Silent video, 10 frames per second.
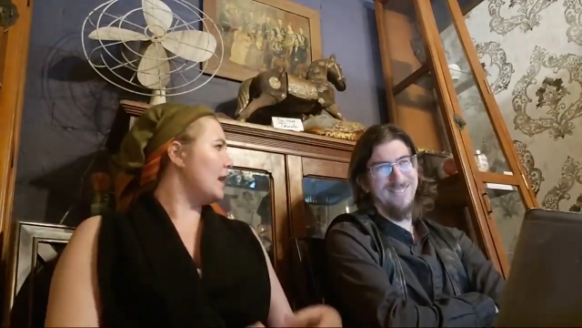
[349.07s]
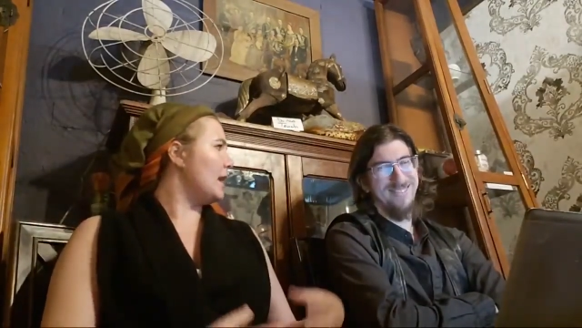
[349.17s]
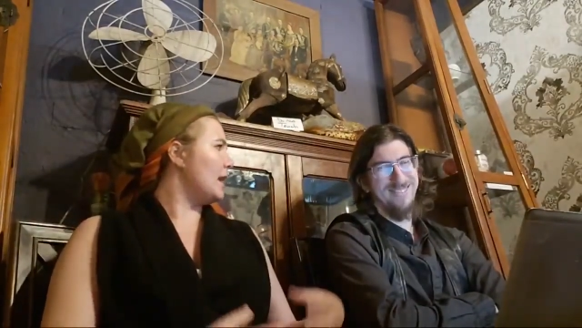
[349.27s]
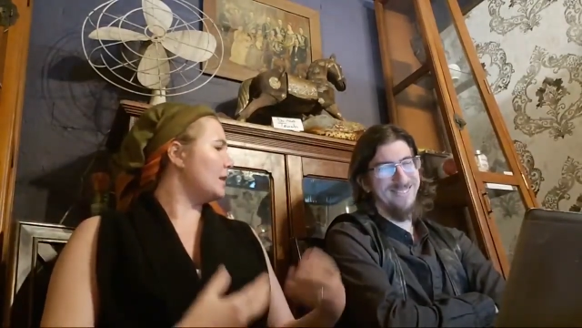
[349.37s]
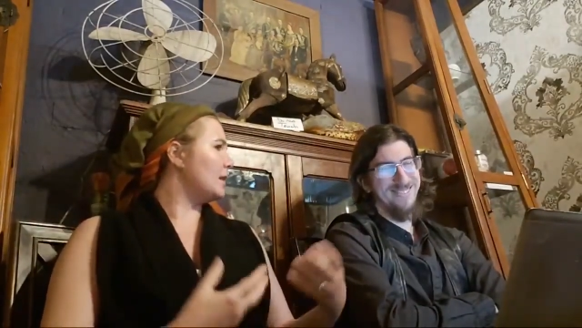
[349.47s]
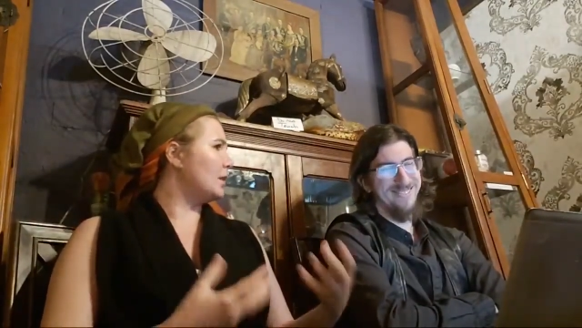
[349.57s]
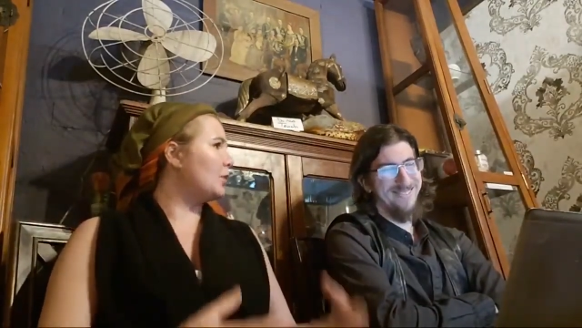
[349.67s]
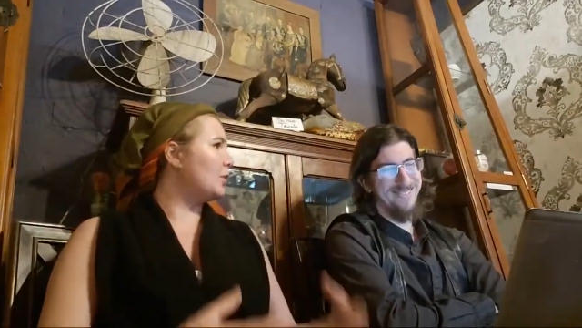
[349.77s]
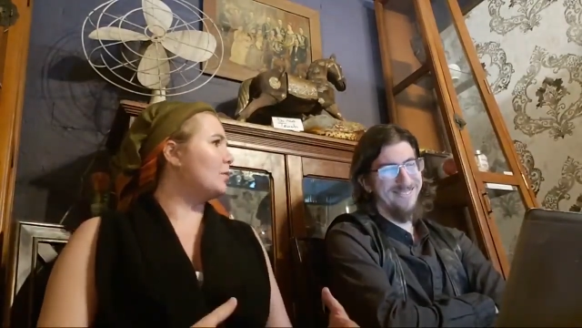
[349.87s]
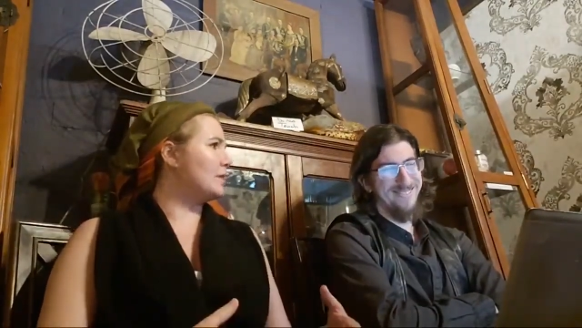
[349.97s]
Speaker 1: and
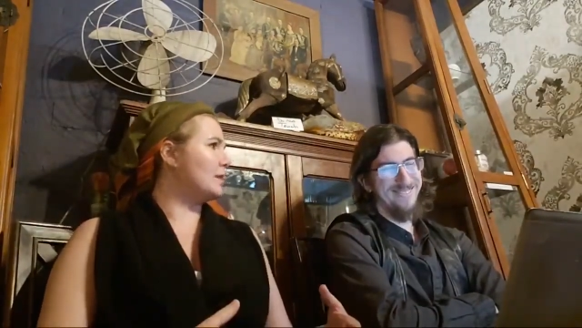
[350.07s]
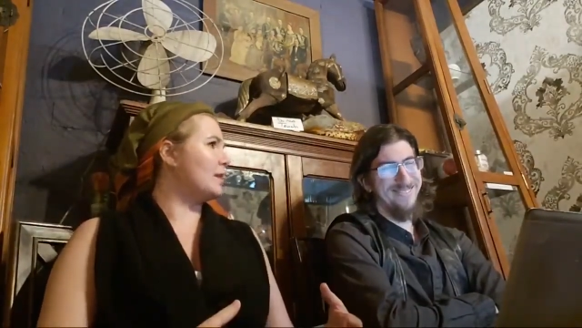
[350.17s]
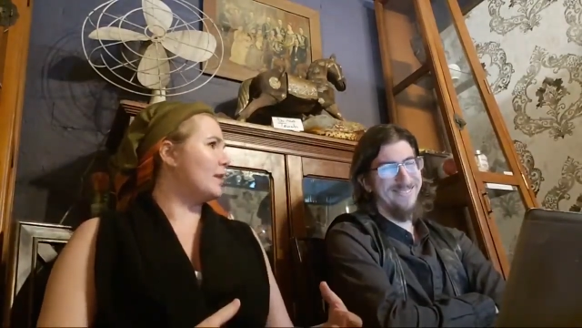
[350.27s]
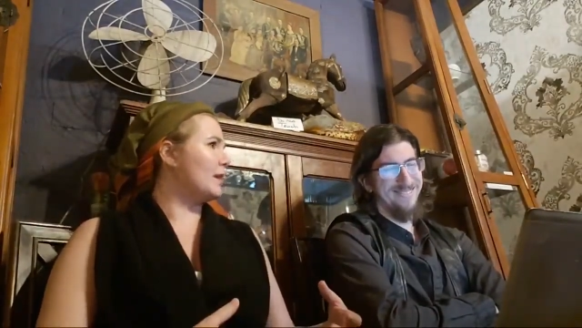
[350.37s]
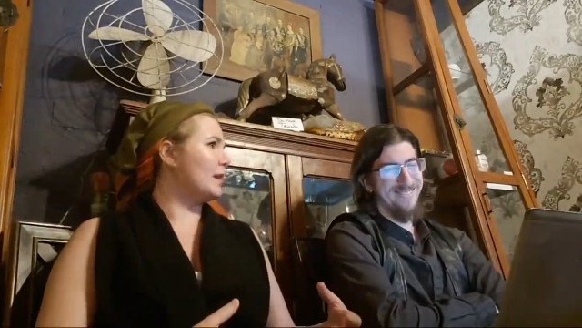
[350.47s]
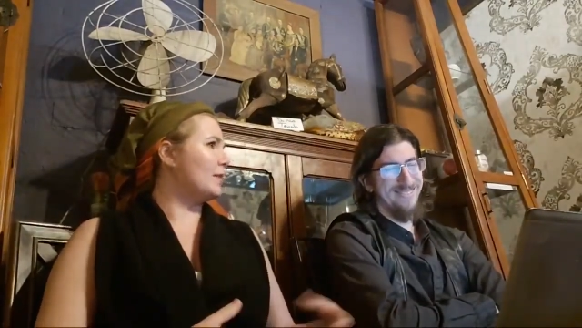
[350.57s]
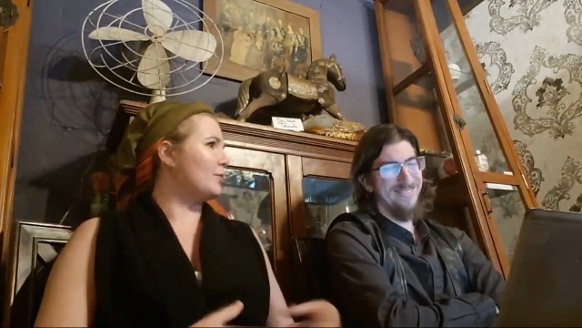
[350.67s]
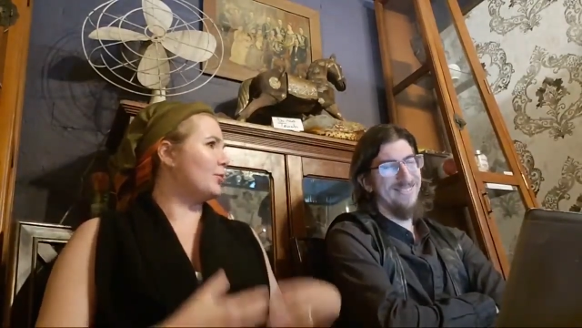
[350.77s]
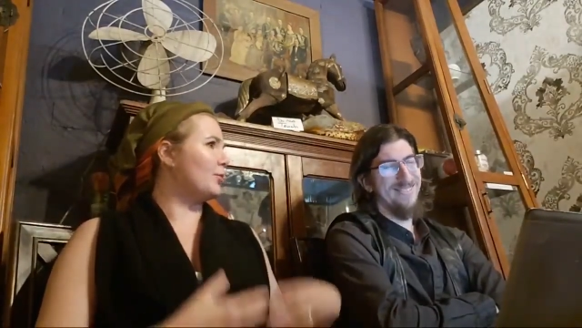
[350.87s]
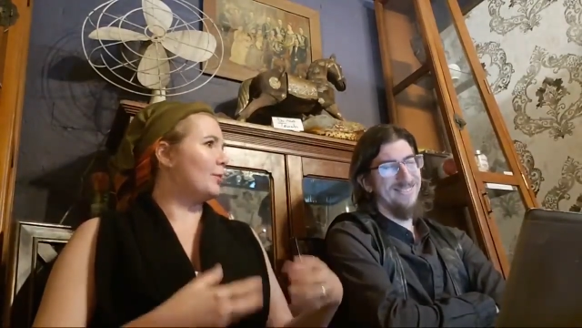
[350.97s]
cocoons and
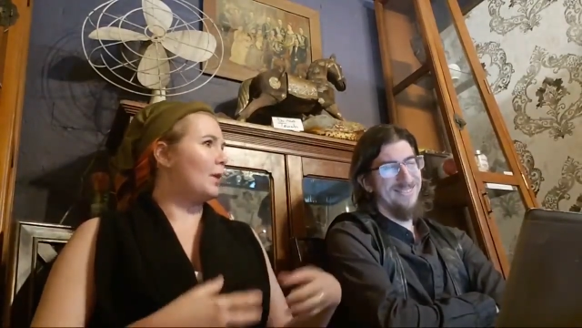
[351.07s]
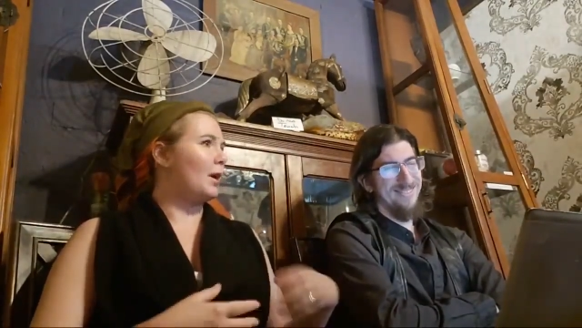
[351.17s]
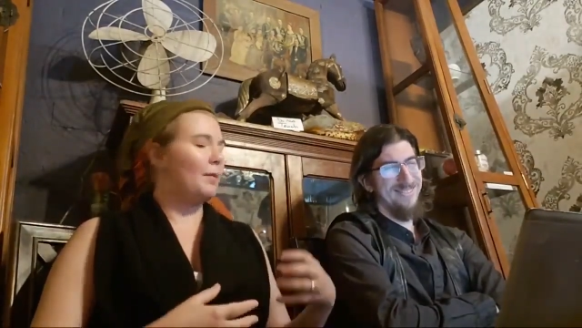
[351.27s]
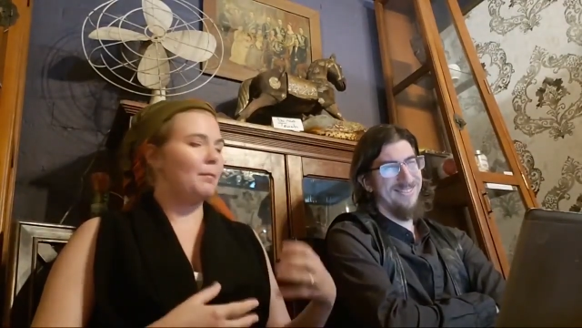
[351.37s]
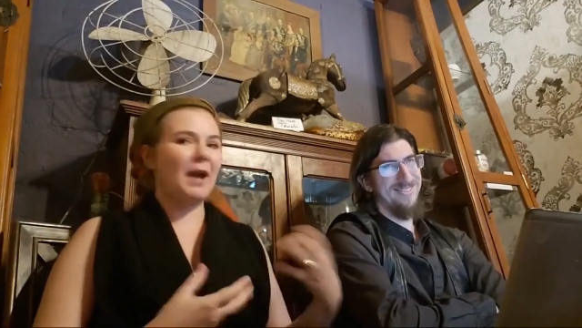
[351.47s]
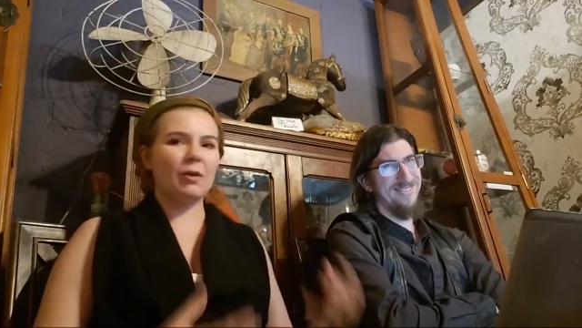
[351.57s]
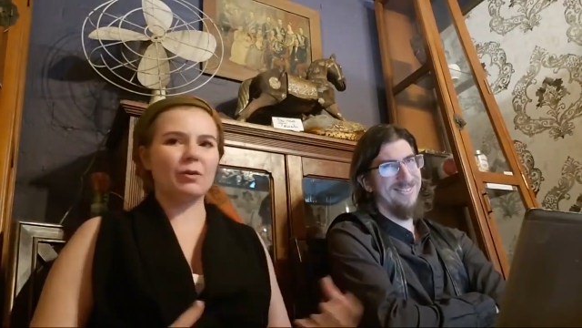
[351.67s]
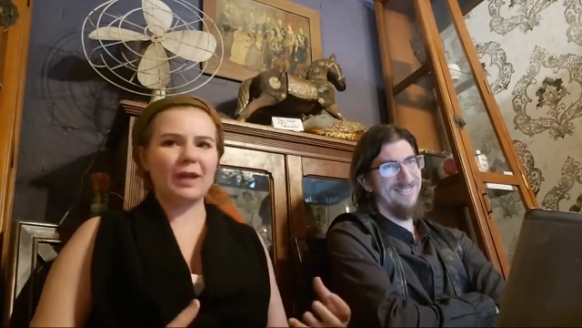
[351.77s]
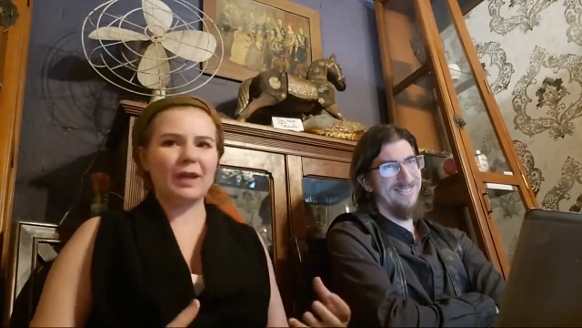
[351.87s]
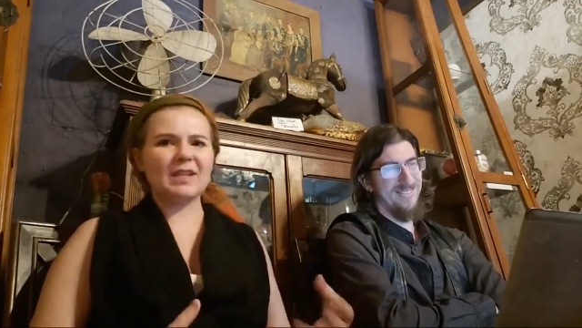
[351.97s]
things or um,
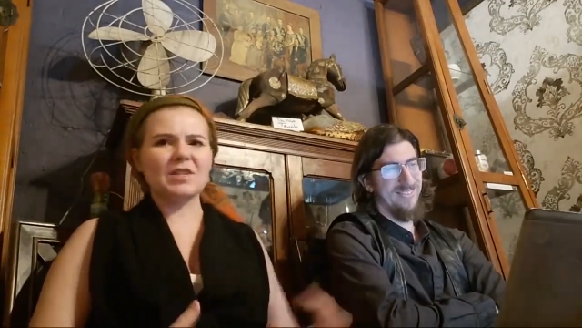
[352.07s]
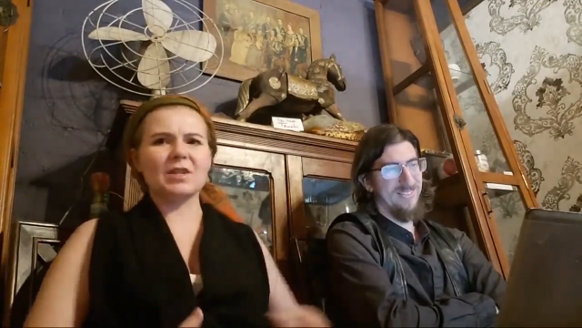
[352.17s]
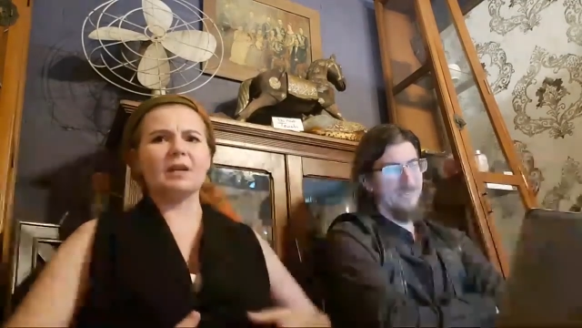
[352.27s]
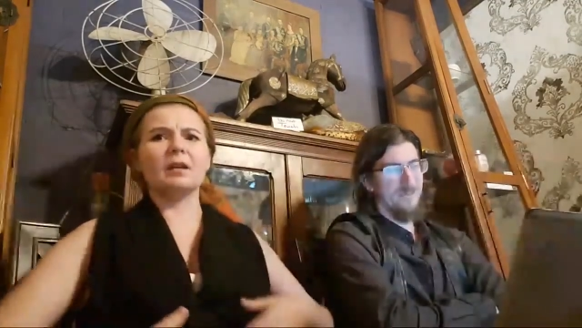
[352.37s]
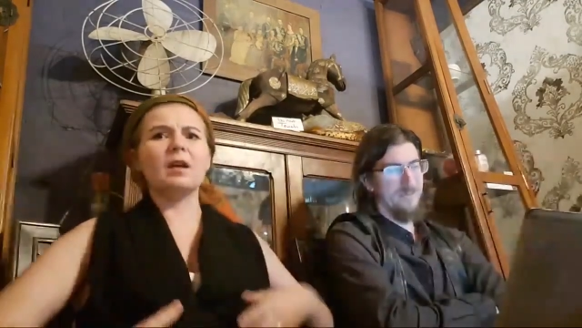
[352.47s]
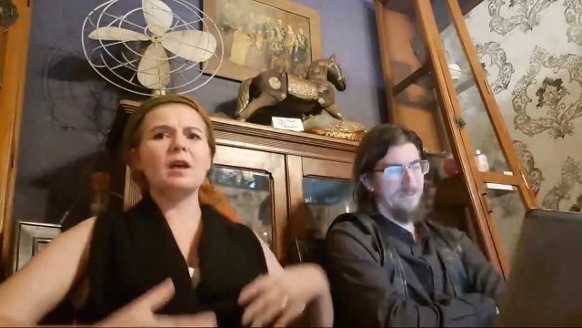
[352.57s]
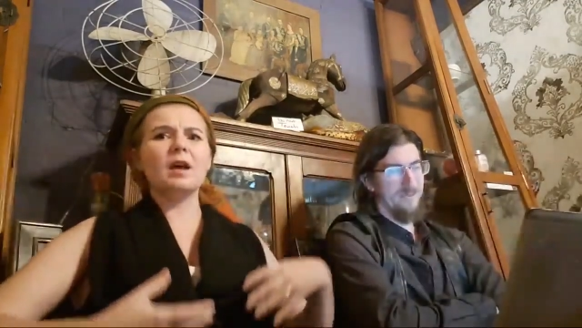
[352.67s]
powdered eggshell